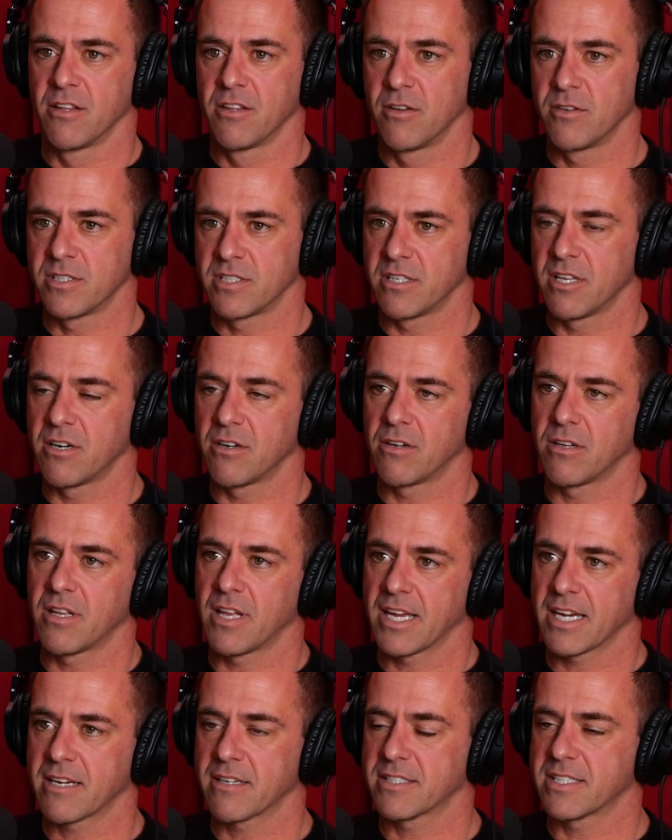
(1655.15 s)
those little
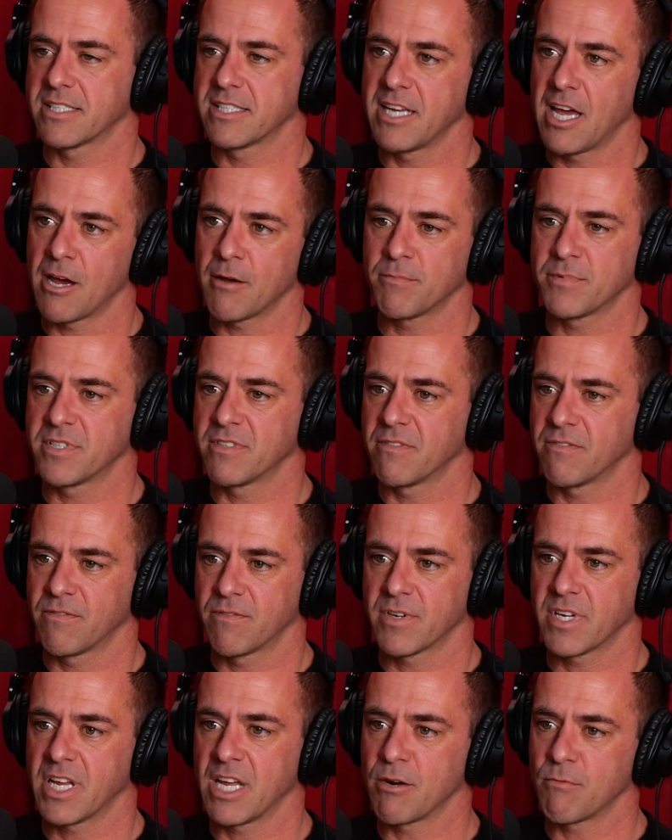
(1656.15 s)
like steps of
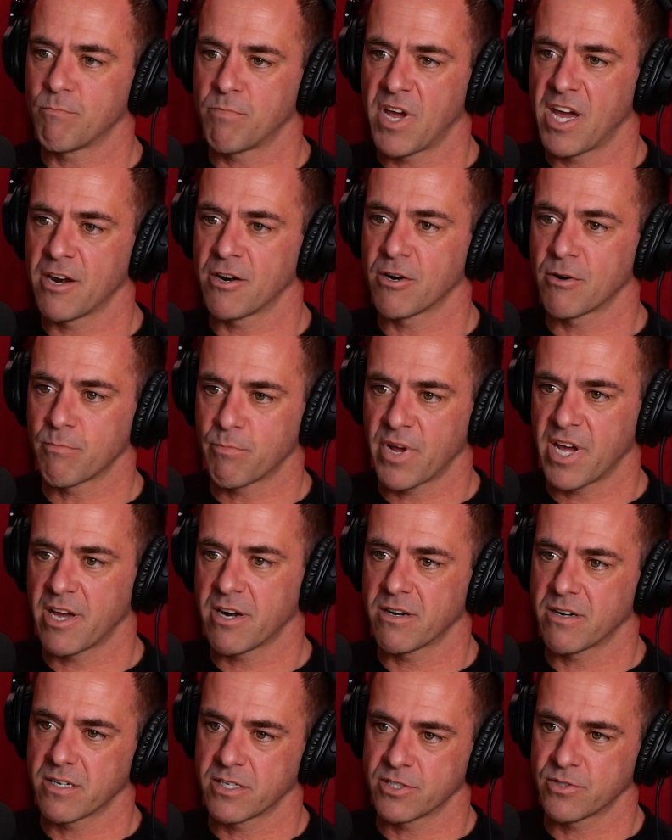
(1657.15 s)
getting better and
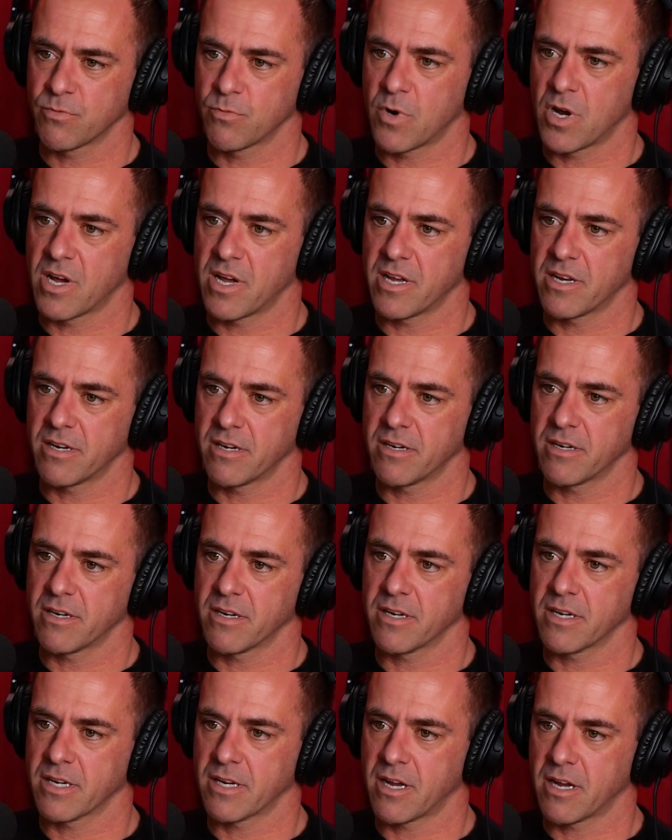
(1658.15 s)
better is what
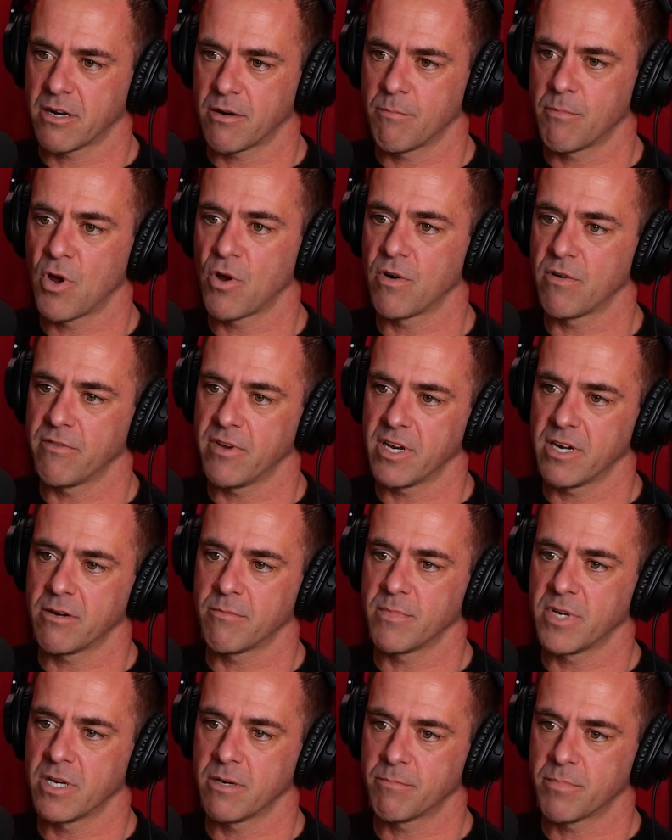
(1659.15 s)
kind of
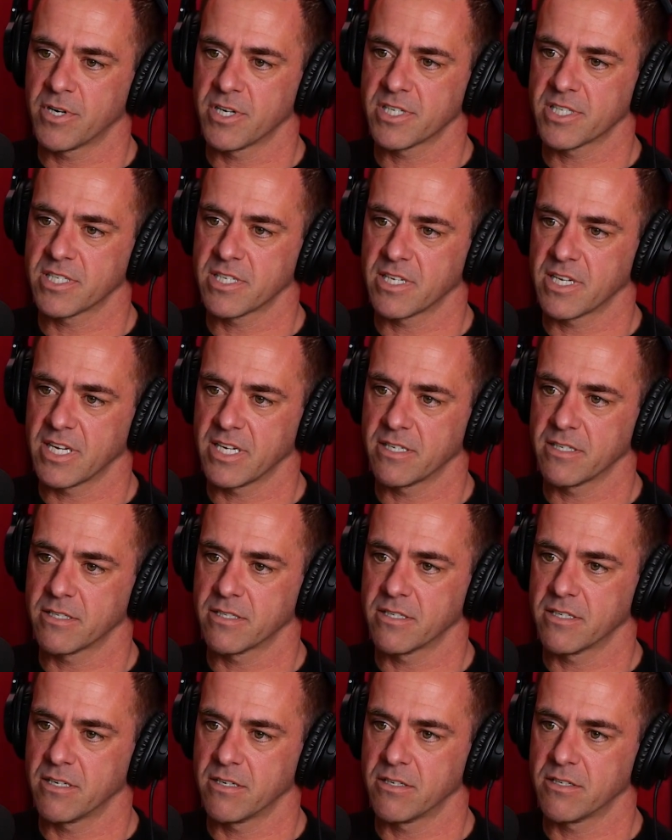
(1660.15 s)
motivated me personally,
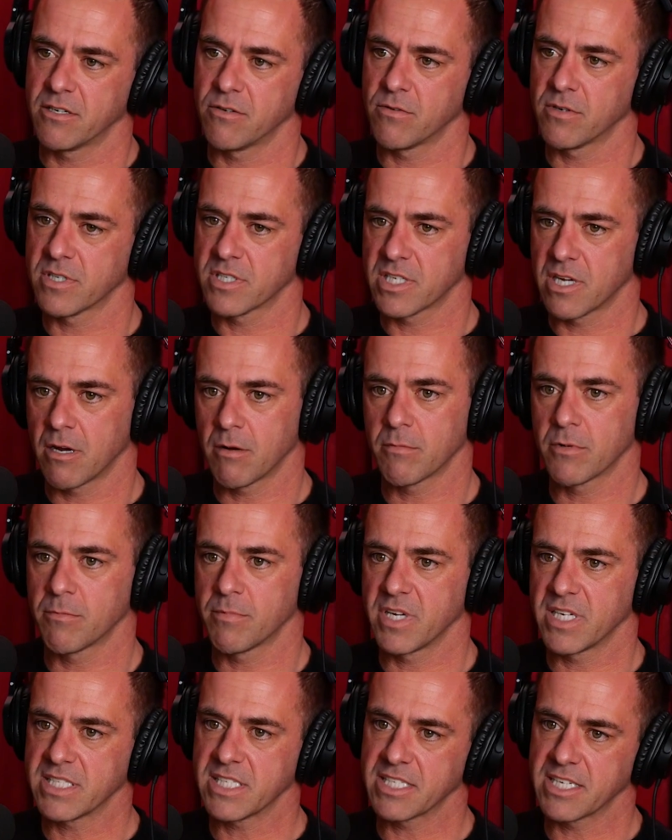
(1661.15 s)
is doing something or
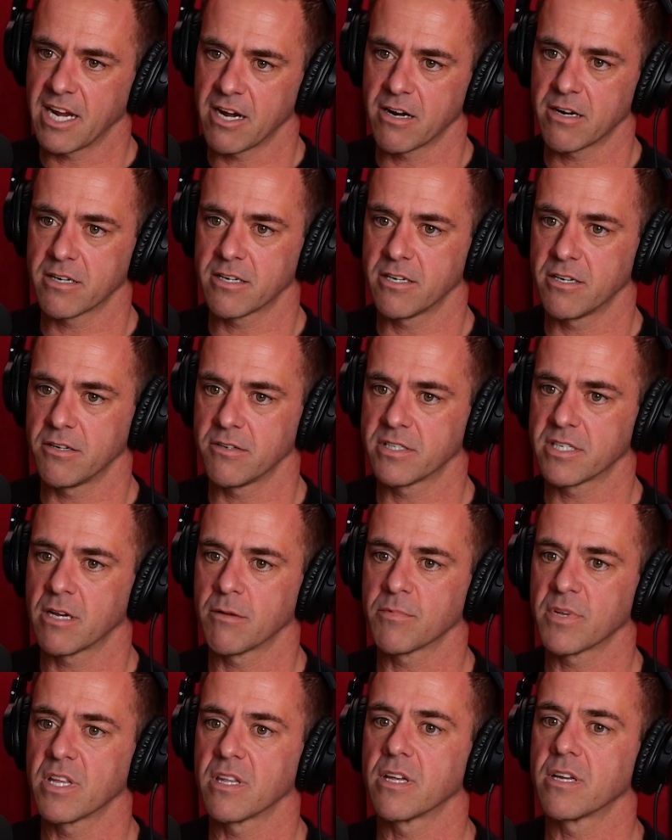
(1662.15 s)
being scared to do
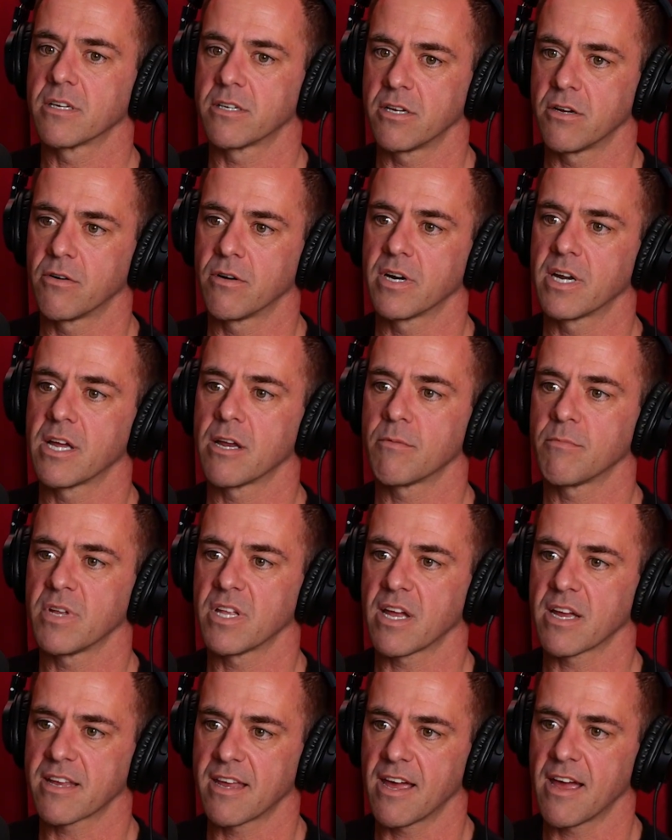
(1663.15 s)
something, then doing it and
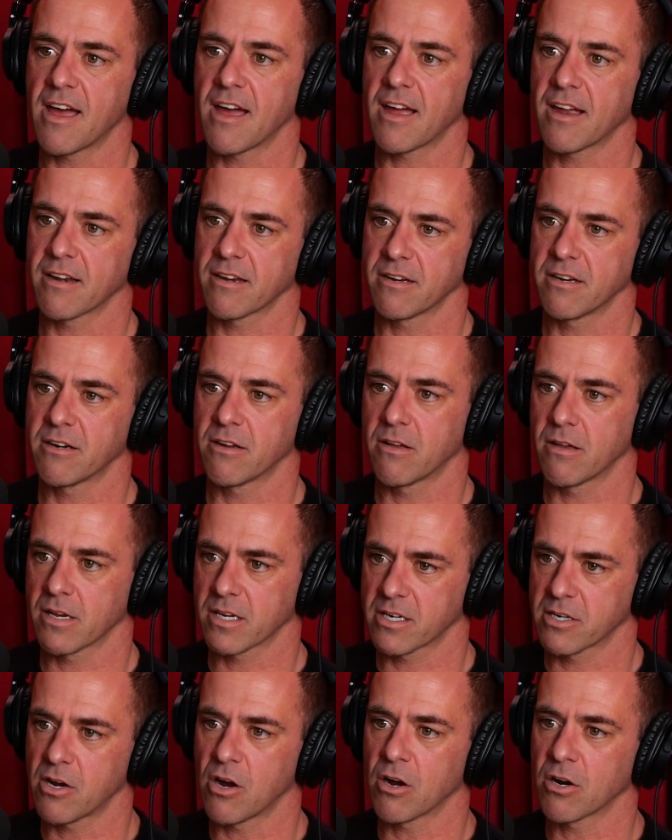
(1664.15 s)
being like, yeah, you know,
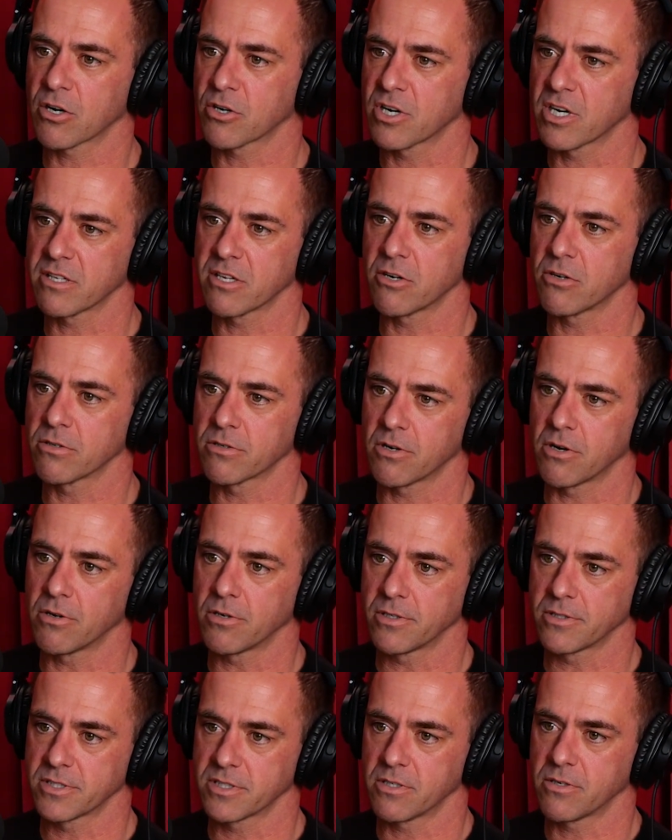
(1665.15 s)
like conquering little
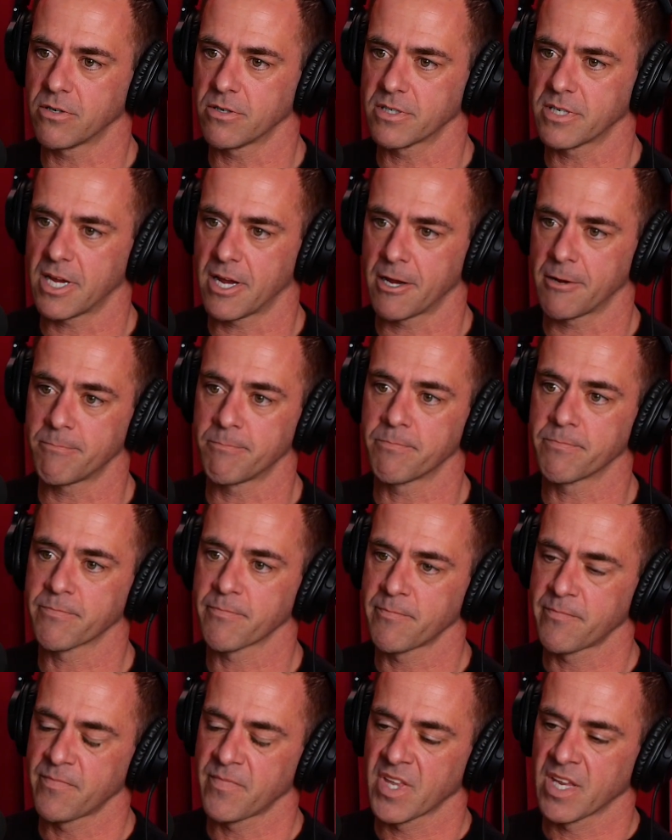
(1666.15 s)
goals the whole time
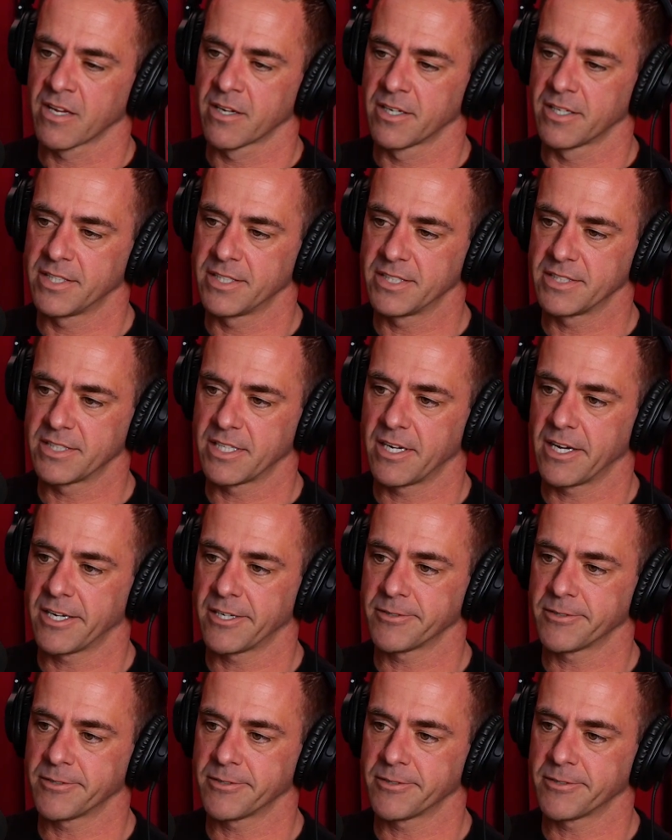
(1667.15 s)
is